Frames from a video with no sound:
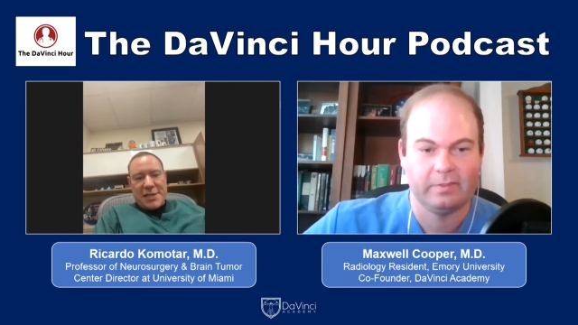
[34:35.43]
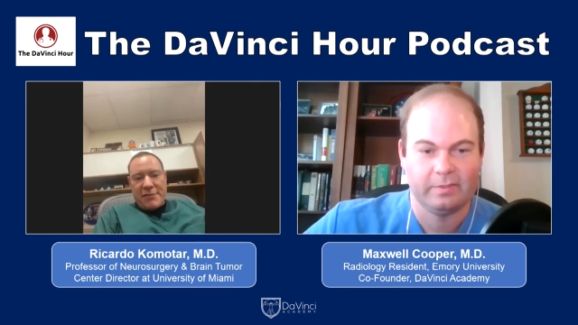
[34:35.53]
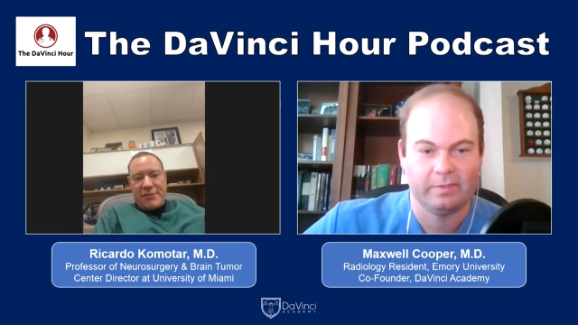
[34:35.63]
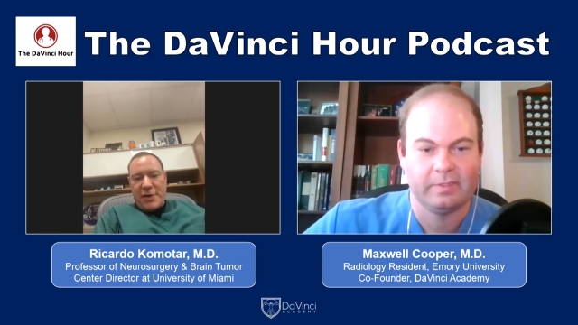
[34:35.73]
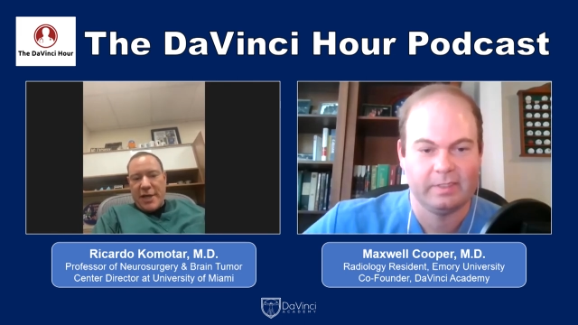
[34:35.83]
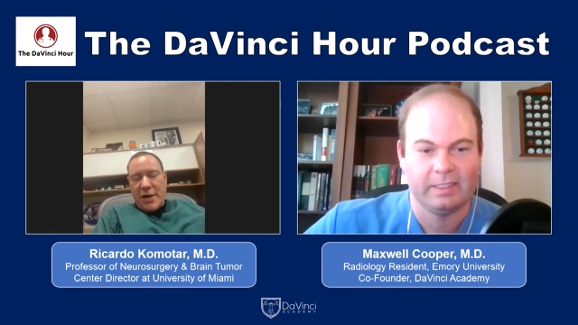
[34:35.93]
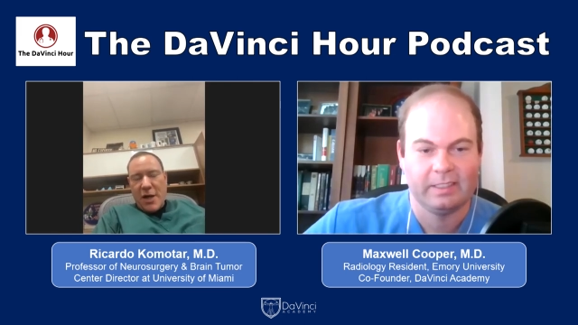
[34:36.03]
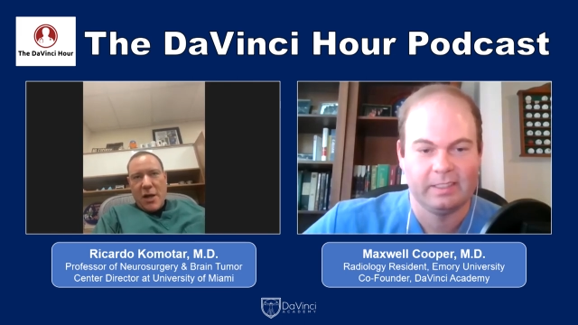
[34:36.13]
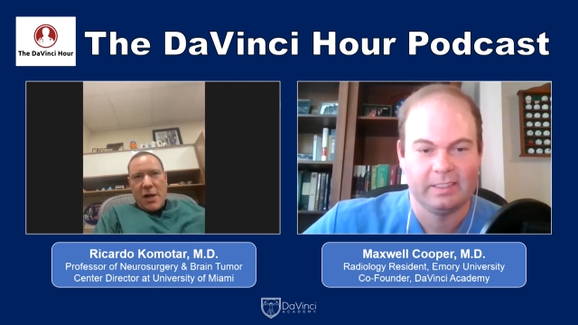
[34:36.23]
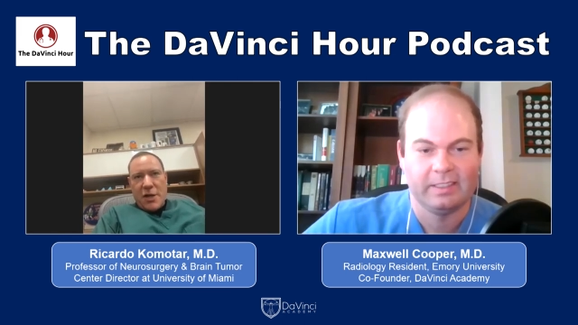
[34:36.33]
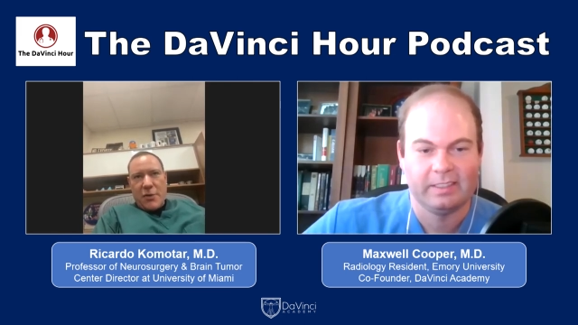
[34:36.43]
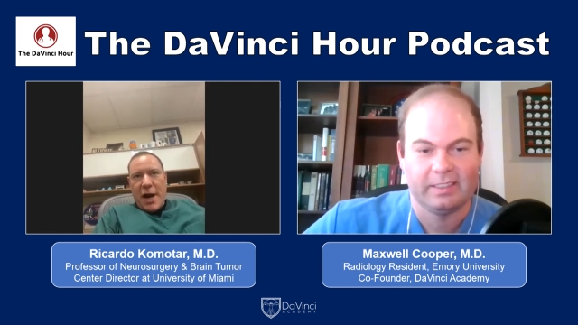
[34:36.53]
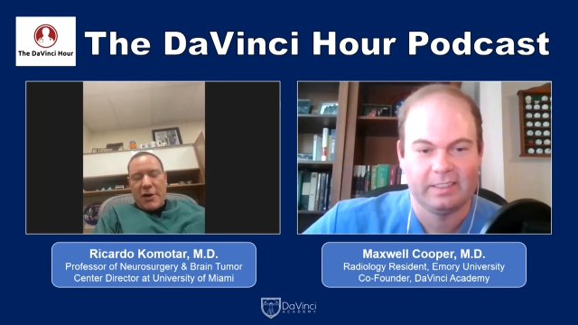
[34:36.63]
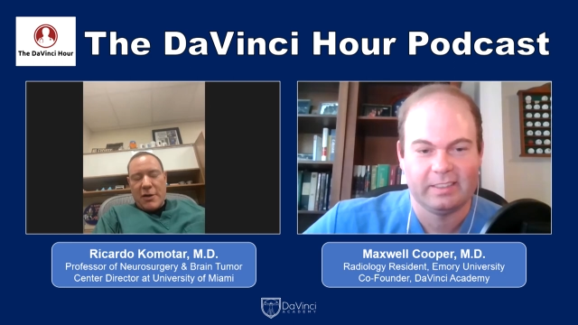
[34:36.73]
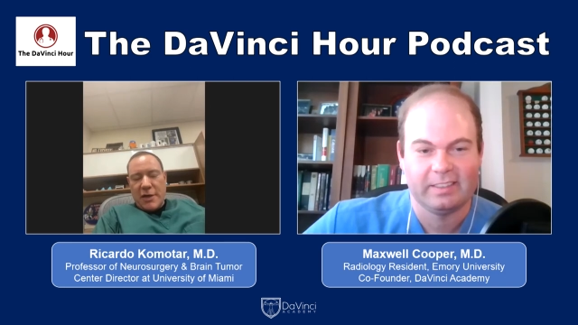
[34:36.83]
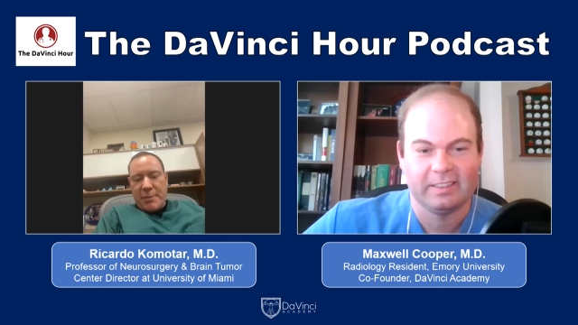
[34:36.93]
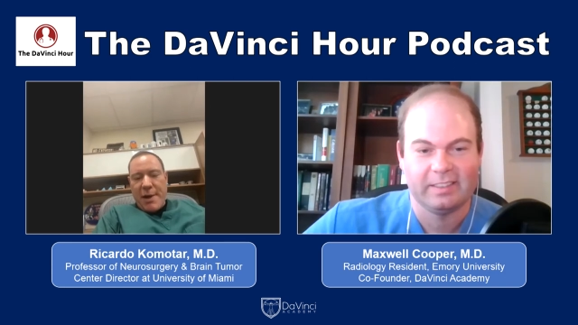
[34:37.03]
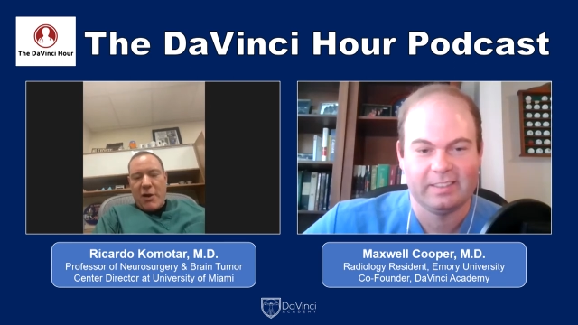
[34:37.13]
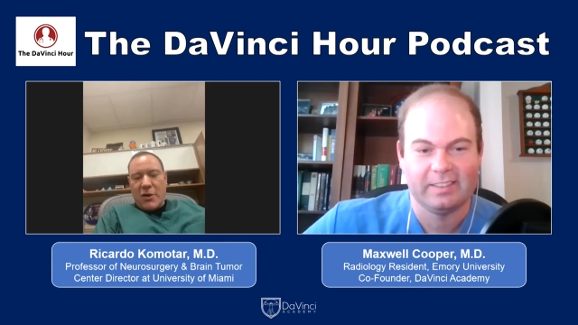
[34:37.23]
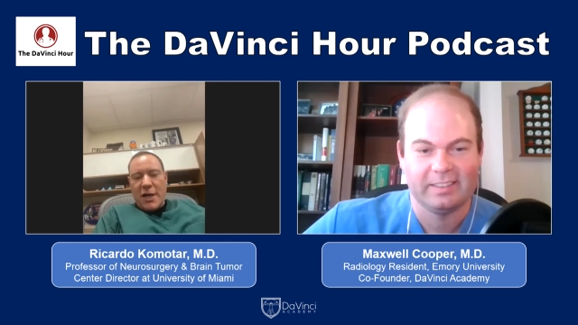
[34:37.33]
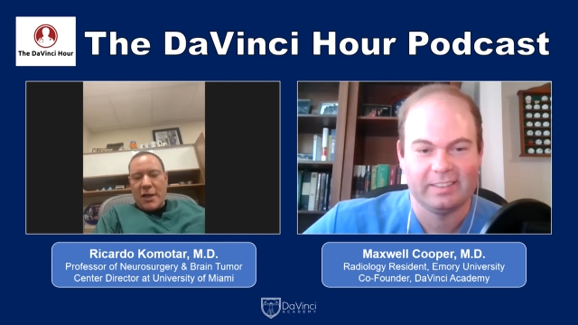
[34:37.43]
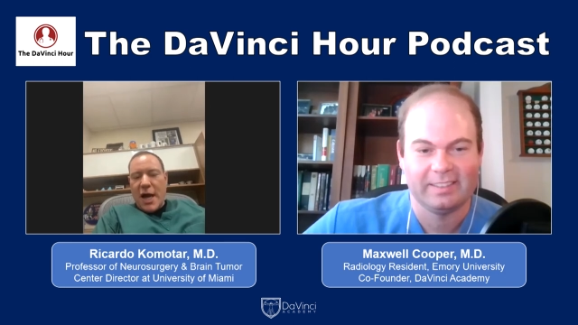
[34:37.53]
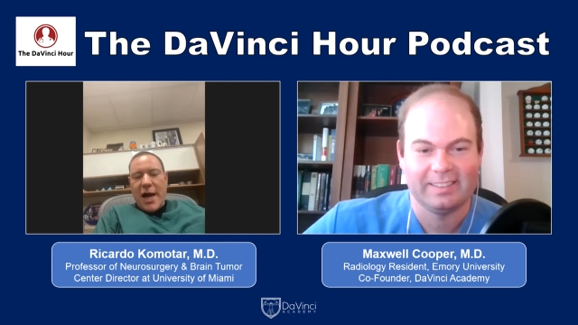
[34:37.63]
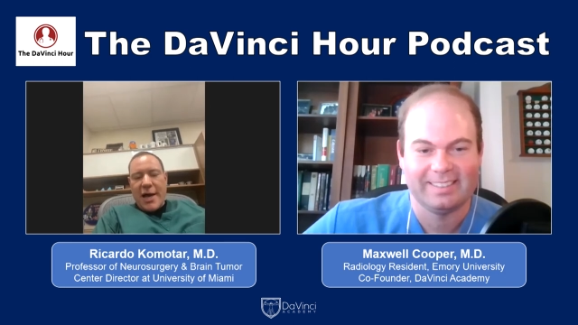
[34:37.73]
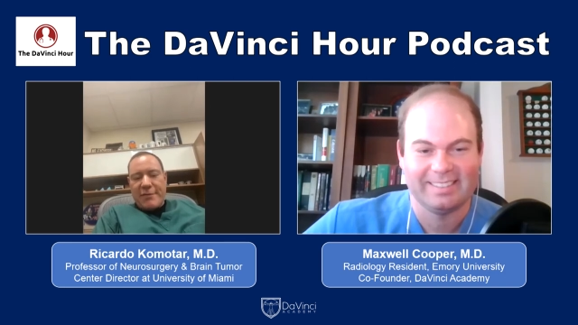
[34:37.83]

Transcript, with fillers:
Speaker 1: I feel like you and I are living parallel lives.